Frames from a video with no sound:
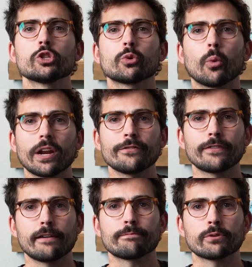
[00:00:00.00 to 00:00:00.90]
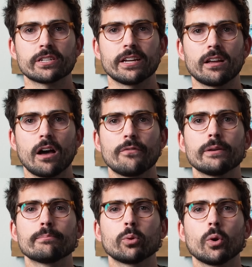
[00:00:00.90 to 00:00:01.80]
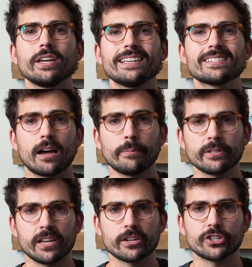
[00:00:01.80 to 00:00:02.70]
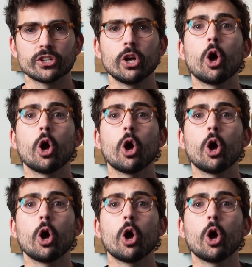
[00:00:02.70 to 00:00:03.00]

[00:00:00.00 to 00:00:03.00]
25% of an employee's compensation,